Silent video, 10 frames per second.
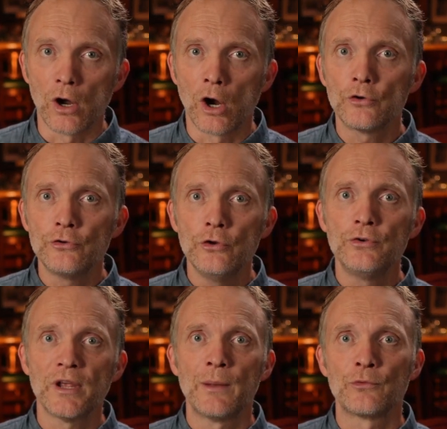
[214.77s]
are 2
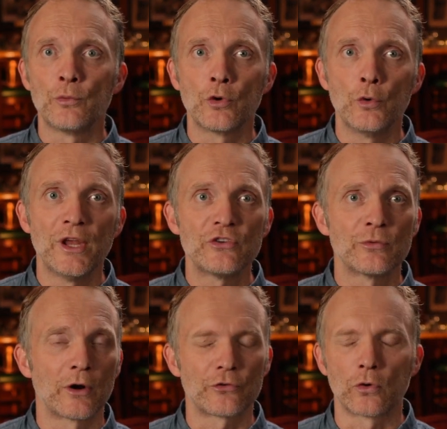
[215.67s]
times when
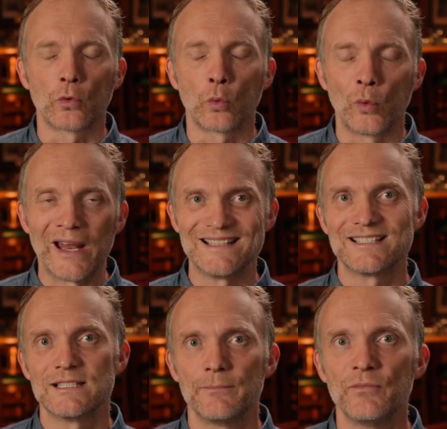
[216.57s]
quotation marks are
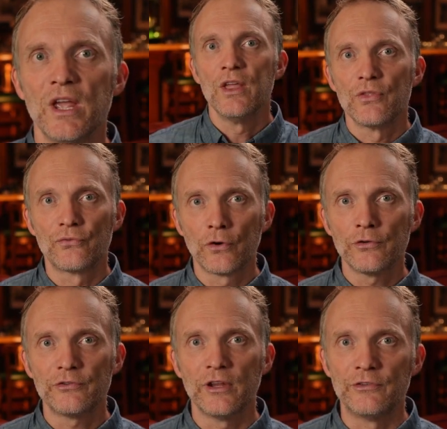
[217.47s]
great. The
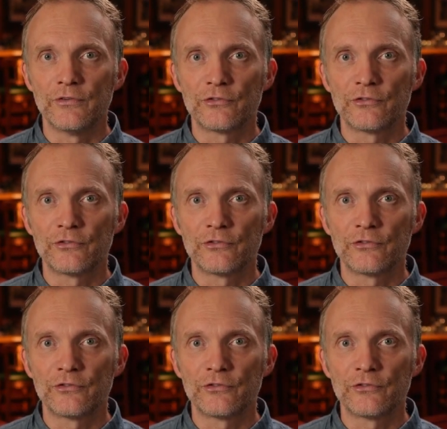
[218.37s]
first is if